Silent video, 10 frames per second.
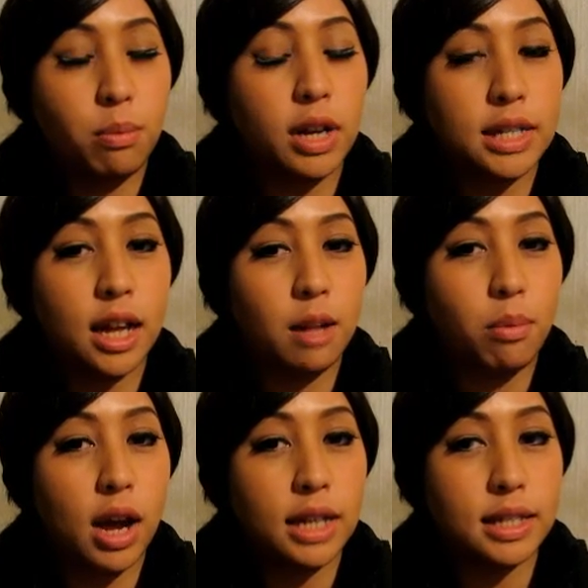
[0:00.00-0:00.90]
pre-sale
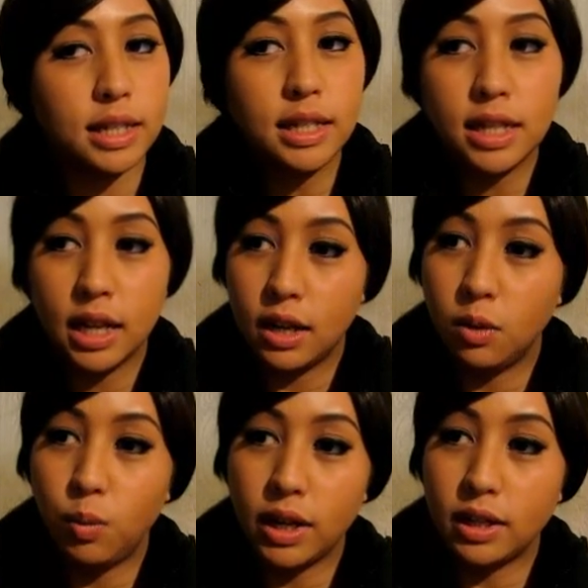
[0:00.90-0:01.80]
prices,
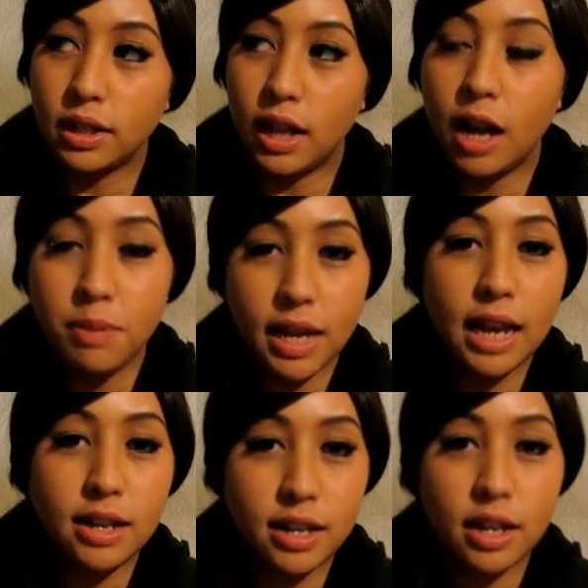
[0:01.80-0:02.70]
we'll
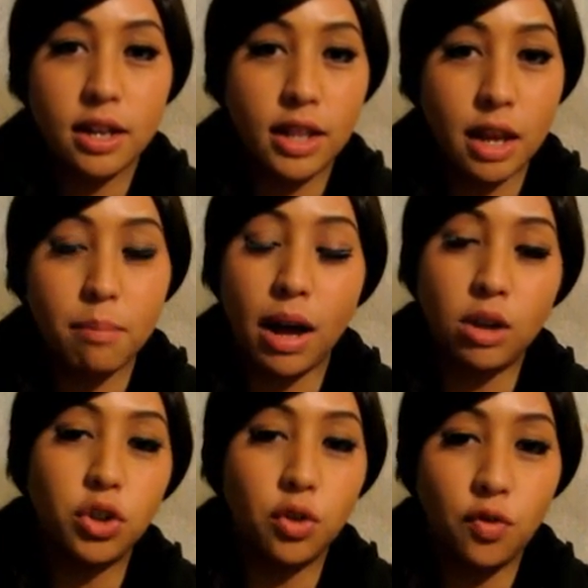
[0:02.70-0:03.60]
update the
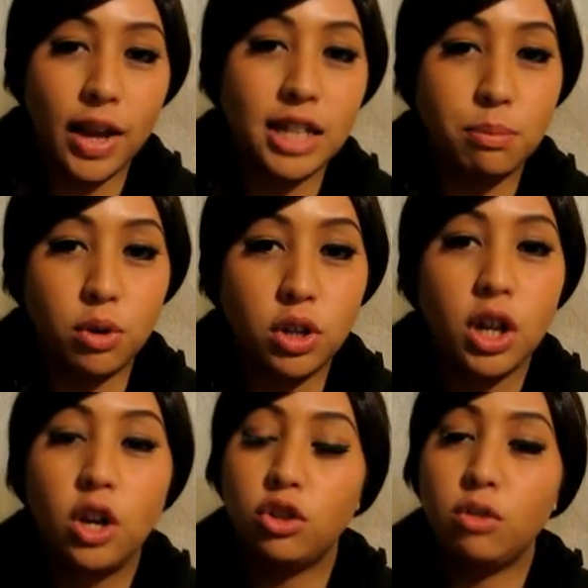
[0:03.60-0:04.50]
amount on Facebook
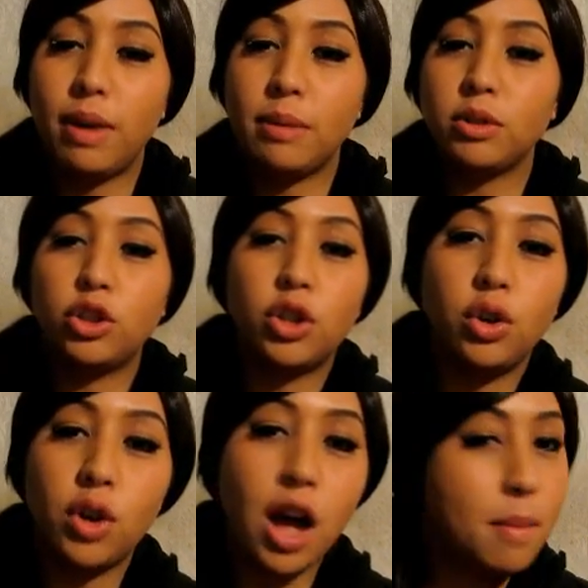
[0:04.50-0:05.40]
to be able to show
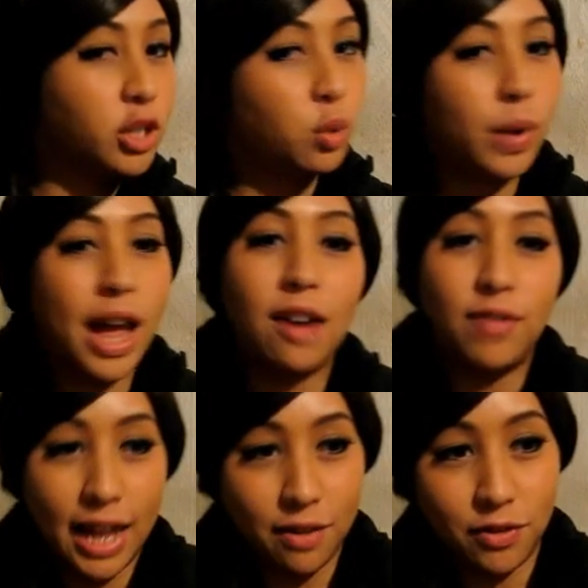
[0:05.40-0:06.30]
you how much that we have
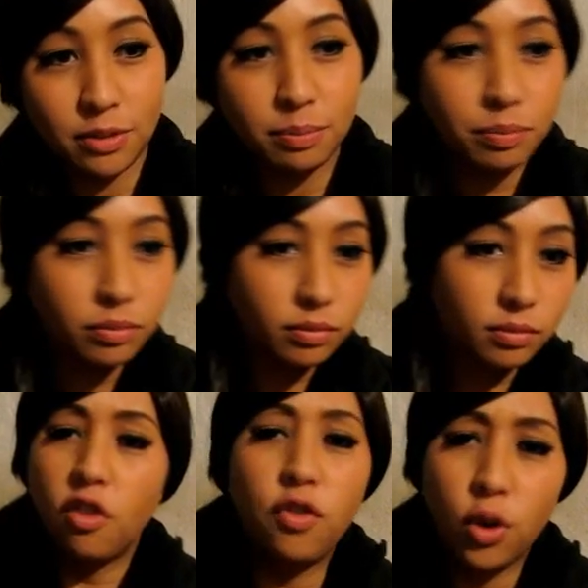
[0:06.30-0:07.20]
left.
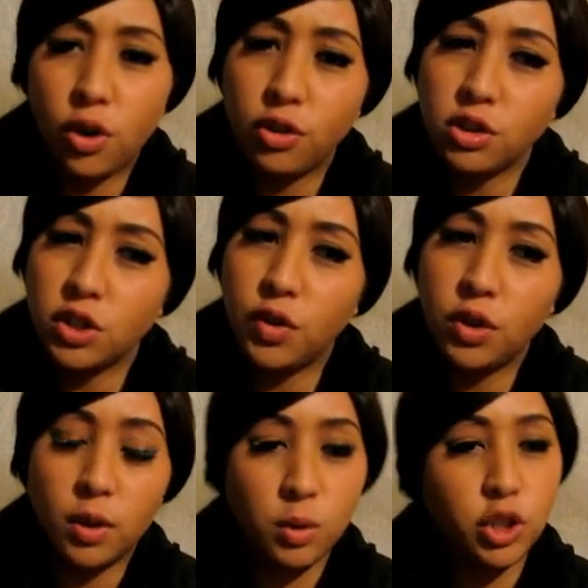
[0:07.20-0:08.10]
For those of
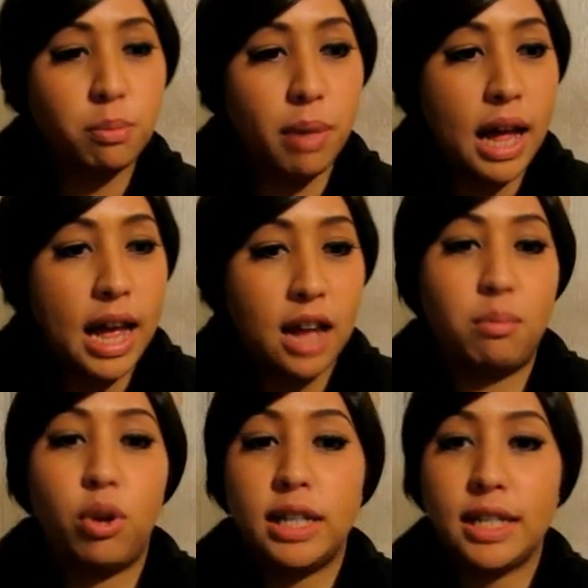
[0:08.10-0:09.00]
you that wish to buy at
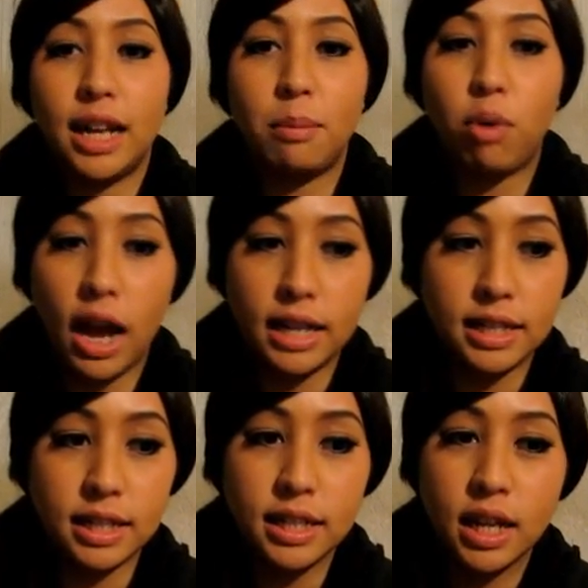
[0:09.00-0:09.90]
pre-sale
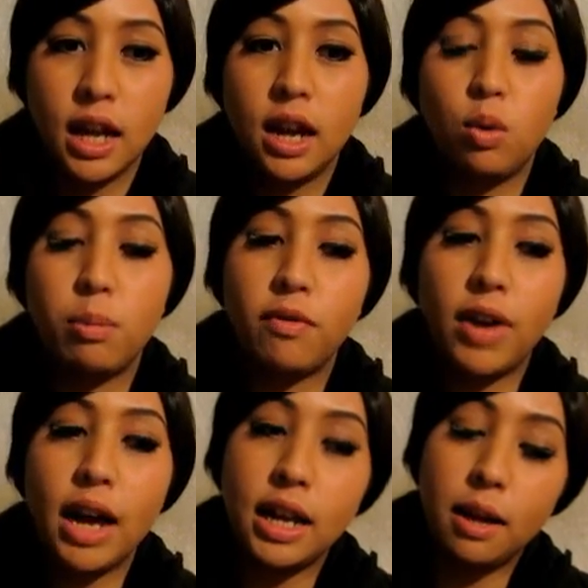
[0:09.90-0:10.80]
prices, we'll
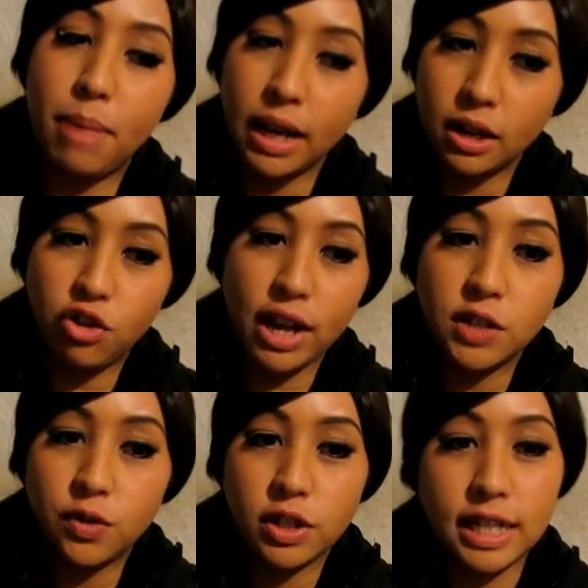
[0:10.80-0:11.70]
provide bank
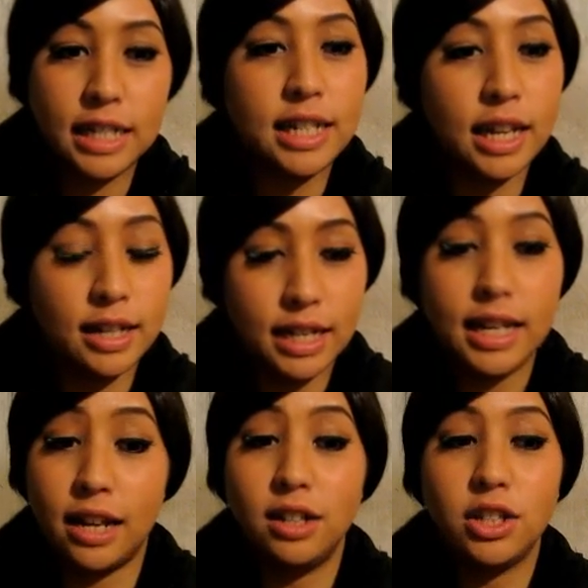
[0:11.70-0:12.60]
transfer
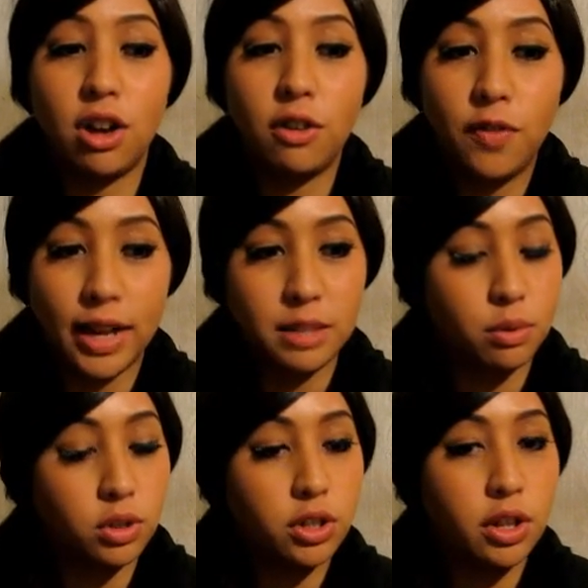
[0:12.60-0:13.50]
details on
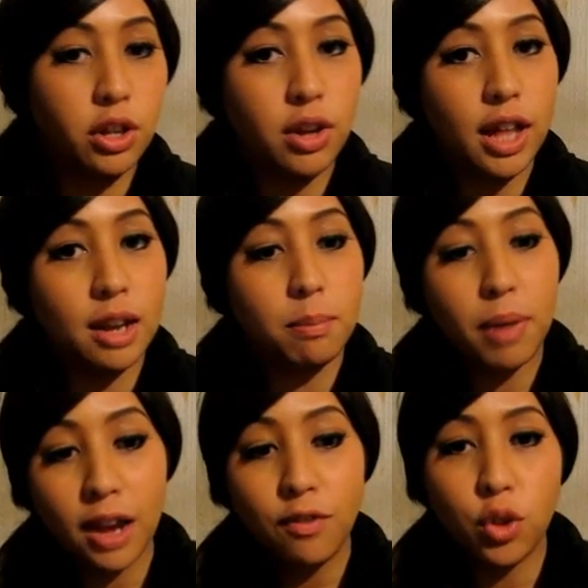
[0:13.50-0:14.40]
Facebook so that you can
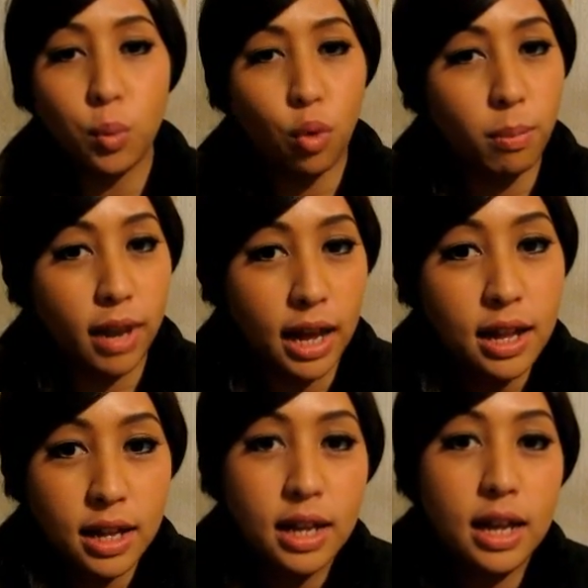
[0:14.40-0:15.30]
pay for the Worbla
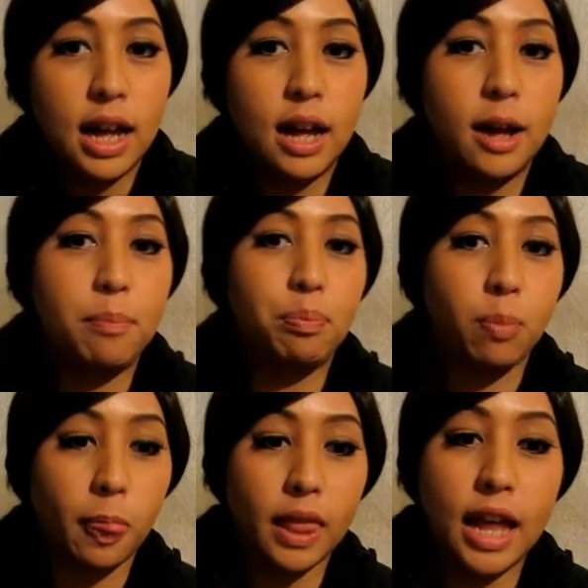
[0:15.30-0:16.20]

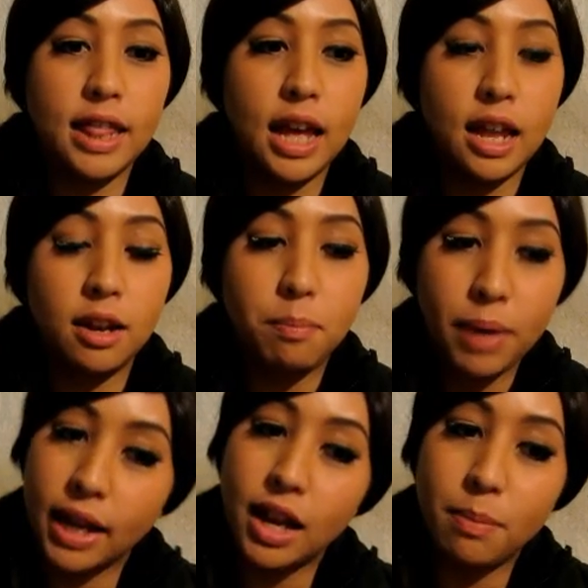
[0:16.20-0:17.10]
and then
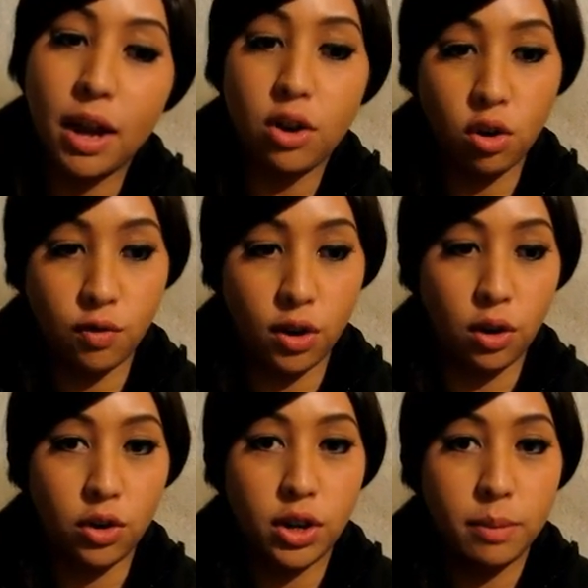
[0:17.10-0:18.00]
pick it up at
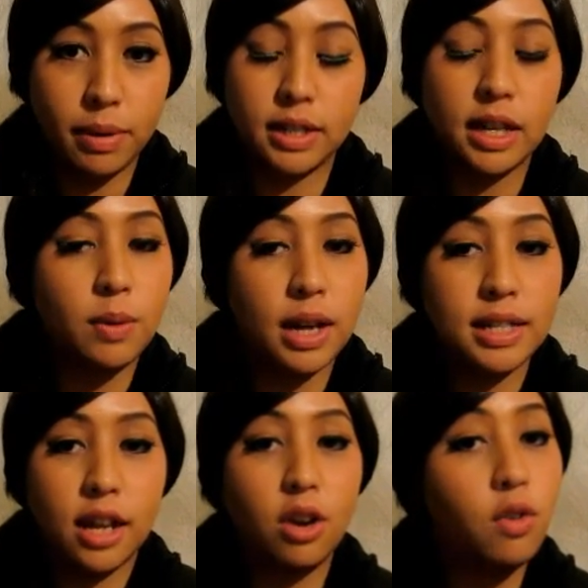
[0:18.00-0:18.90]
Overload, because
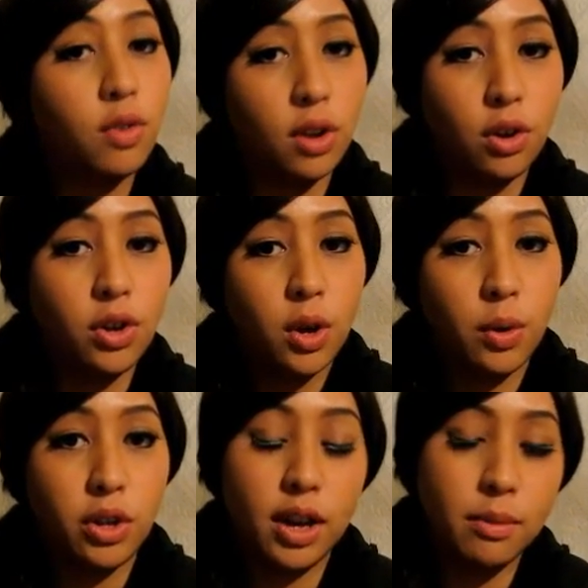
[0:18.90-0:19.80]
otherwise at Overload,
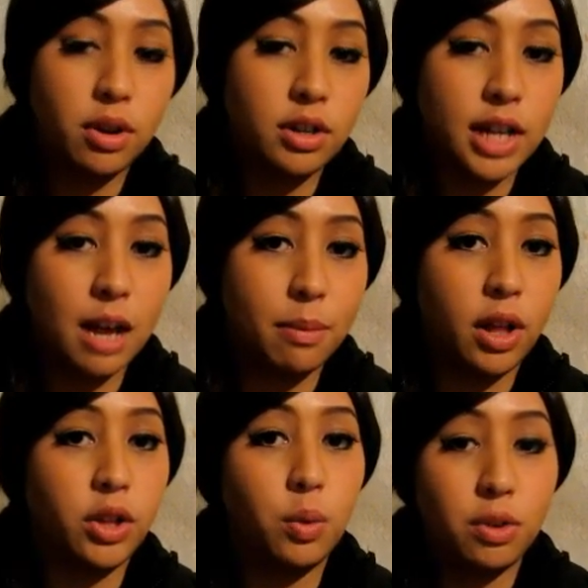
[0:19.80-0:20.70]
when you come to our table
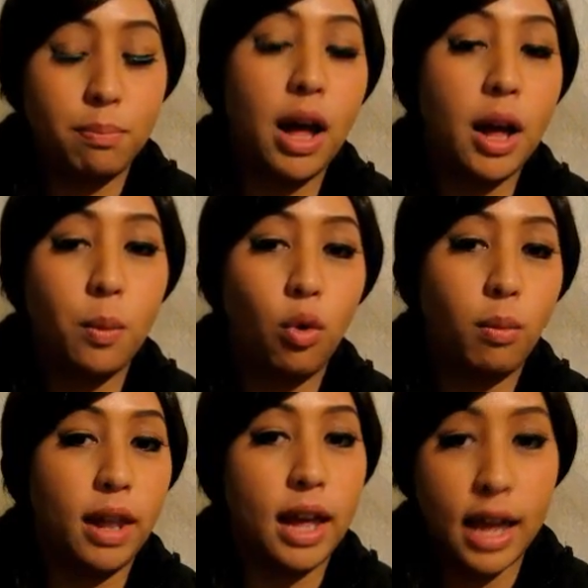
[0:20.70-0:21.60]
and you want to buy
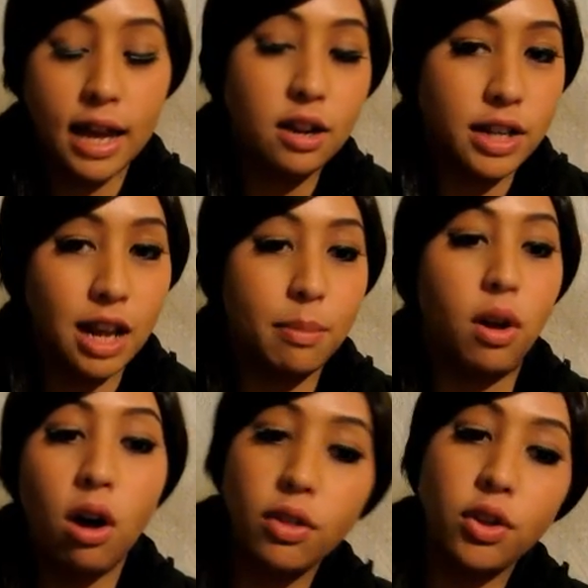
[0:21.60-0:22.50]
Worbla at our
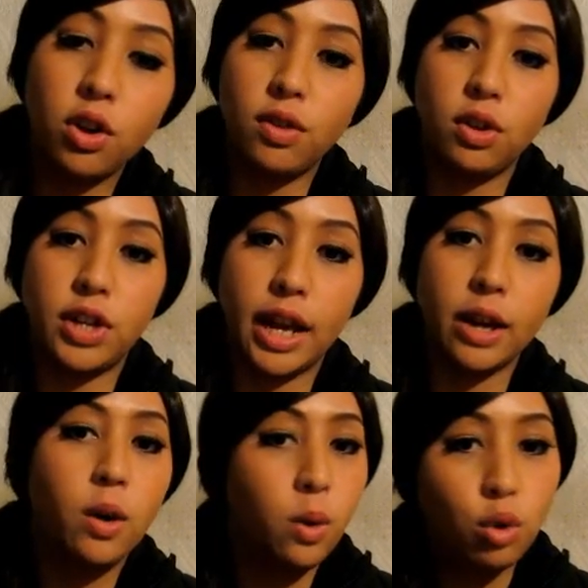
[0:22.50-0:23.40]
table on the Overload
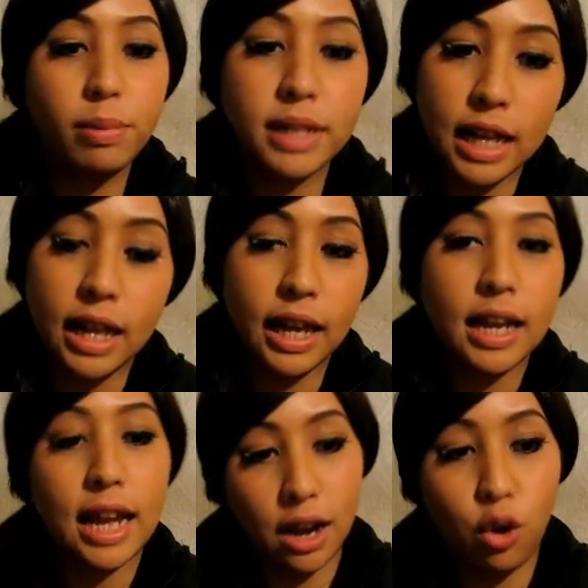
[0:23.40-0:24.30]
day, we'll be selling
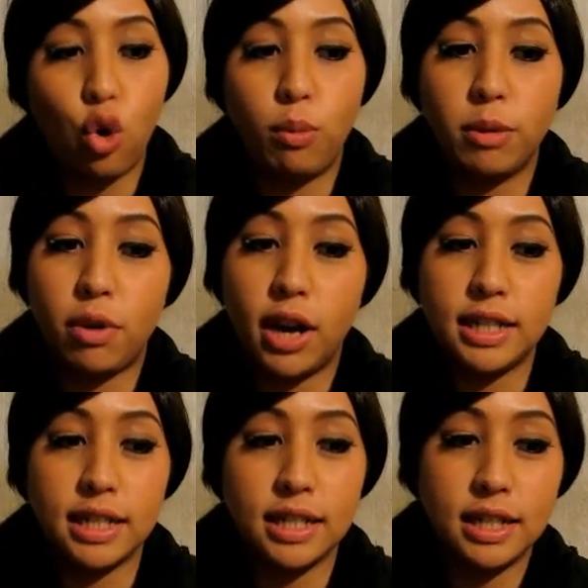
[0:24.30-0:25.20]
it at our normal
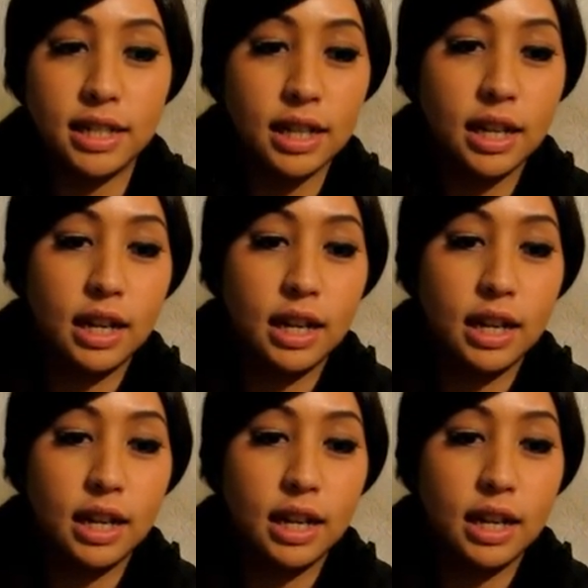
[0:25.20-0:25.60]
prices.